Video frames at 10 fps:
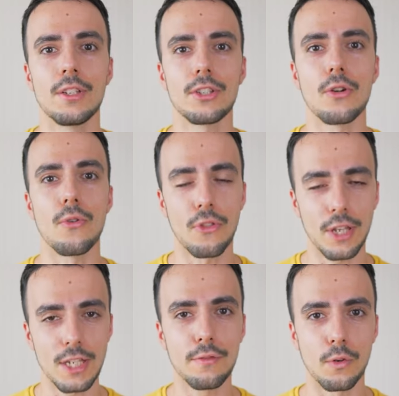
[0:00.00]
So
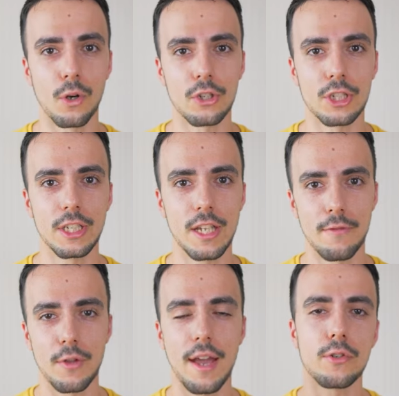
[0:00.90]
thank you for watching.
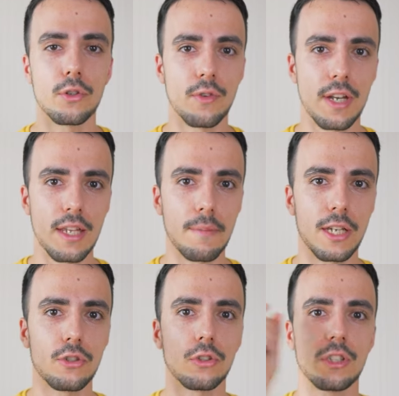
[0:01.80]
If you haven't already,
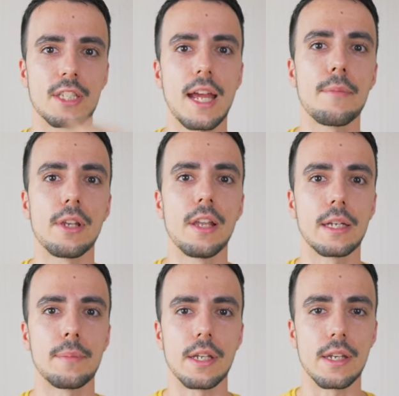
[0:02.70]
make sure to tap the
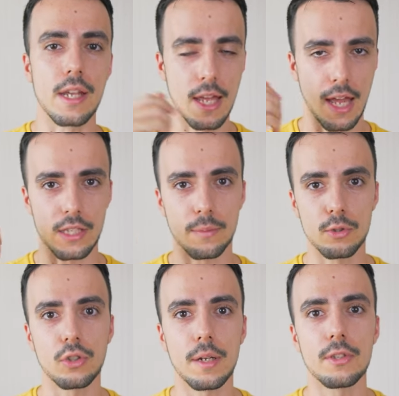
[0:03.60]
like button and
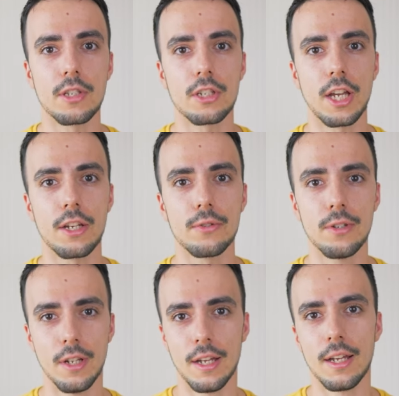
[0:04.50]
subscribe to the
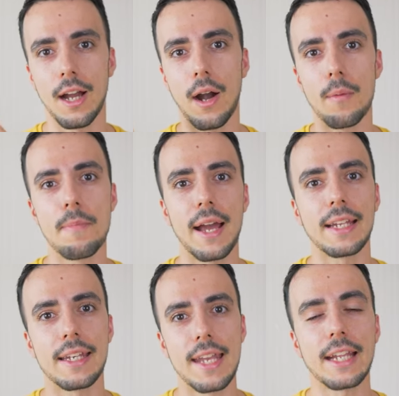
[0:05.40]
channel. I'll be
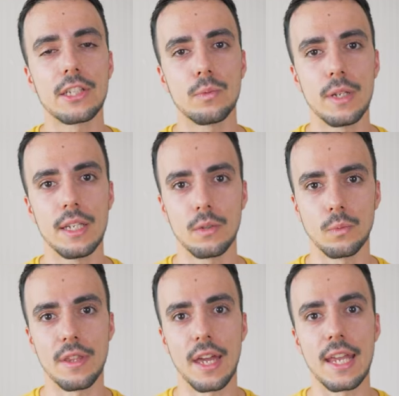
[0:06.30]
back next week
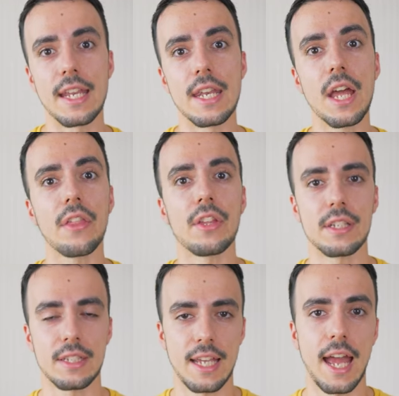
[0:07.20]
with
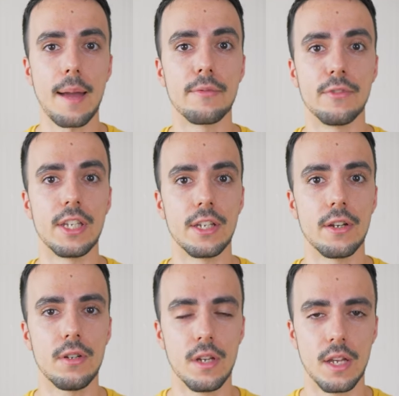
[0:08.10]
another tab
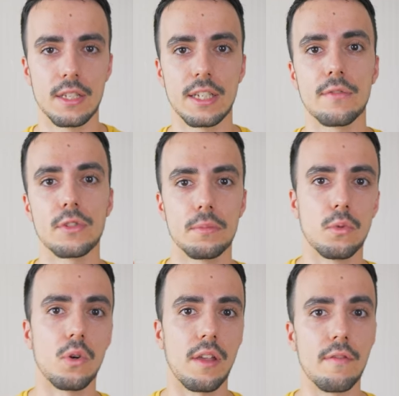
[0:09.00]
video to give some
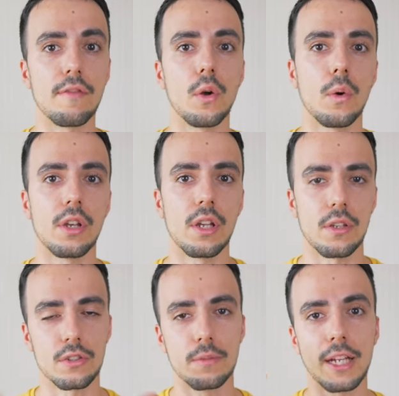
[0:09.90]
more info on,
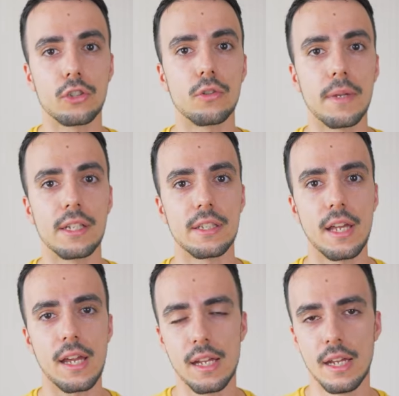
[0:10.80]
on some extra bits
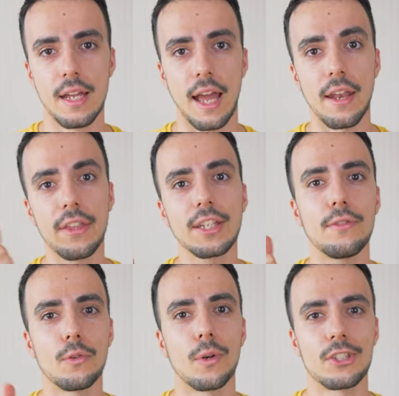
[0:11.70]
there. And thank
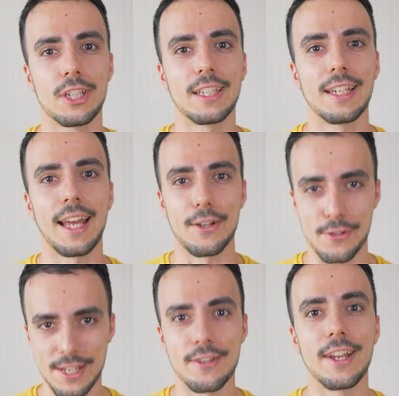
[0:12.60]
you for watching and I'll
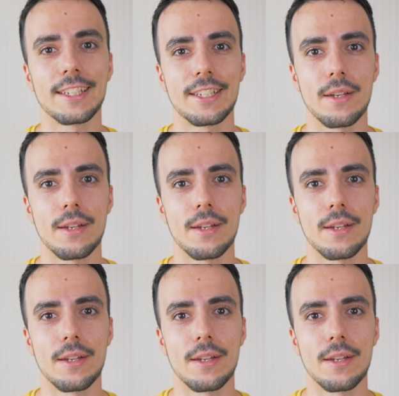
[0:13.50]
see you next